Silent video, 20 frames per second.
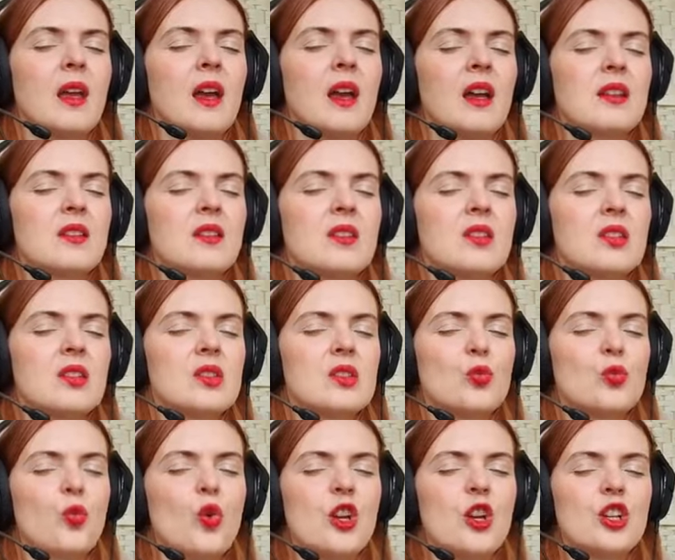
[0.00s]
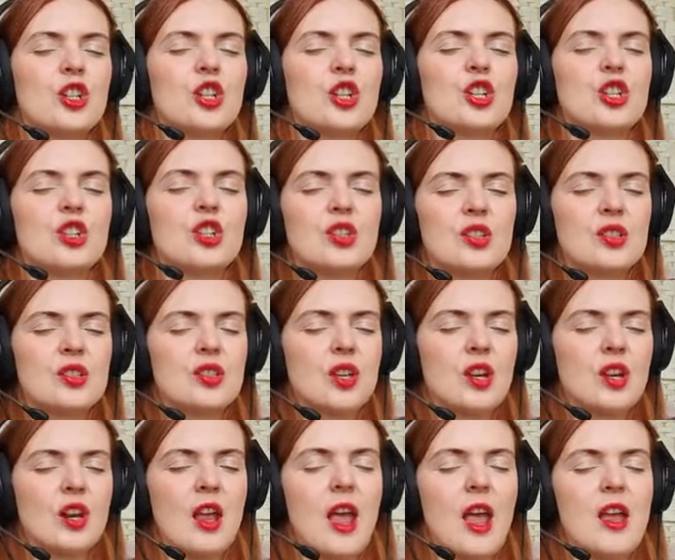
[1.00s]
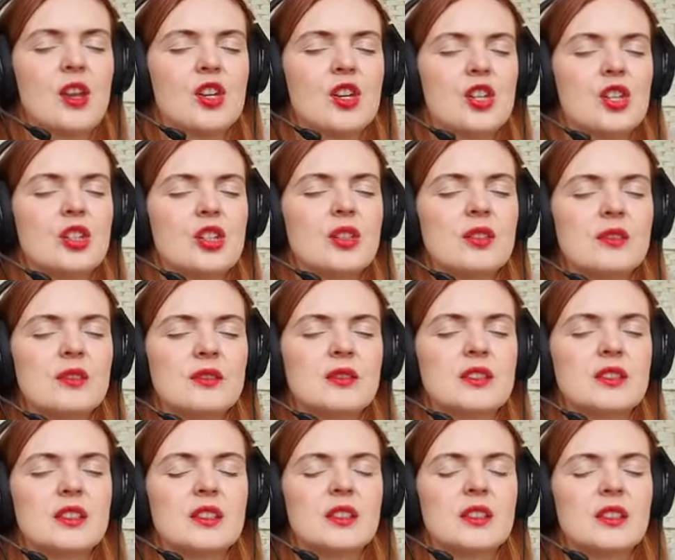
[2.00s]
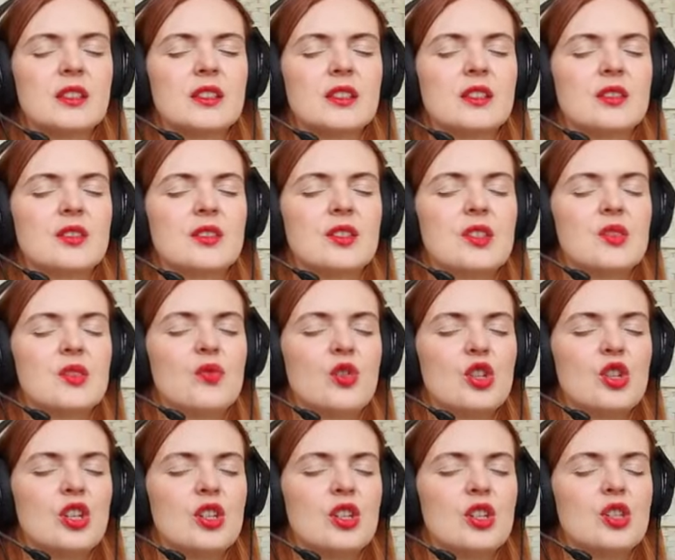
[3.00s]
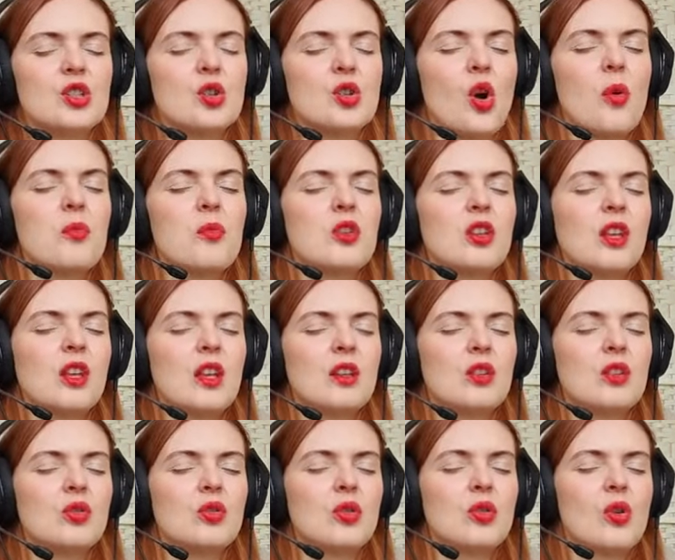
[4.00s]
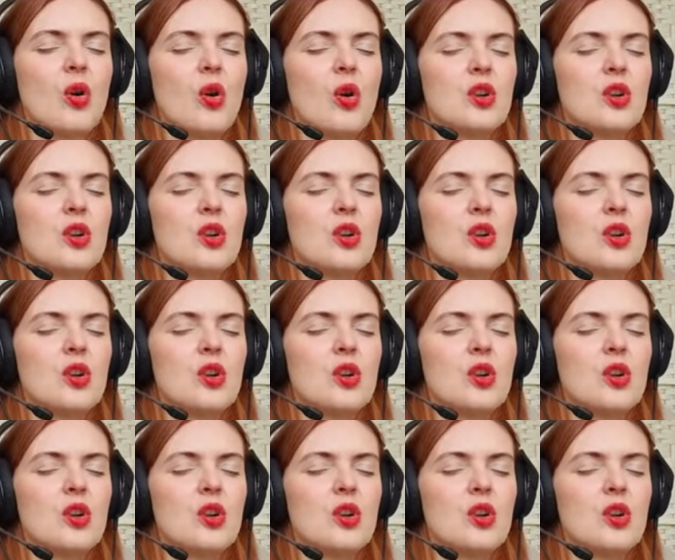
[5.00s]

And this wish, this creation, this vision is communicated to your